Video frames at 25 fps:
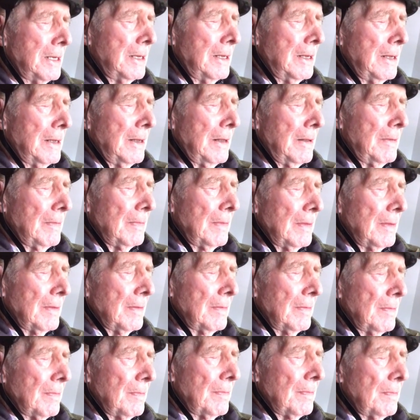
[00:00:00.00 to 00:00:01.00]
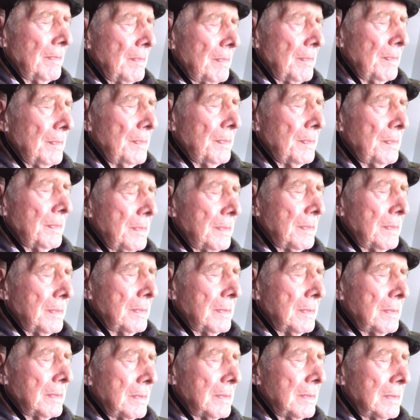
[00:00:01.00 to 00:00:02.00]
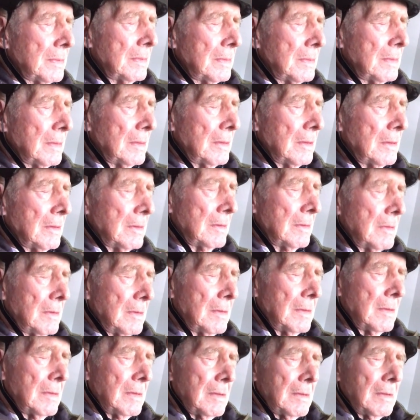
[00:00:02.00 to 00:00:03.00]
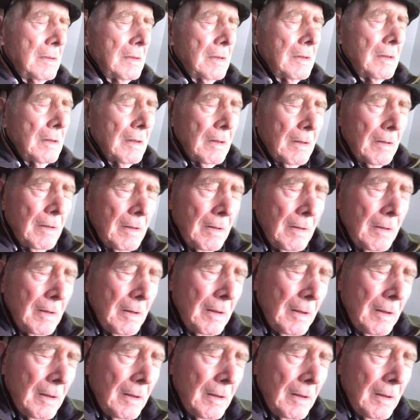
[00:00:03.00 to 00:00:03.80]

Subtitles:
Yeah, where Marcus Luttrell was. Yep, that sounds